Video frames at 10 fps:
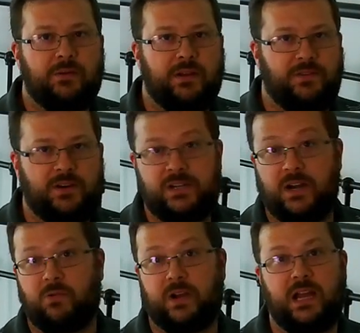When I first
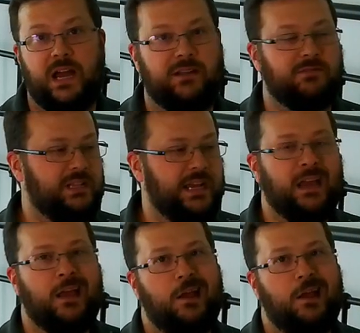started working on it, it was like,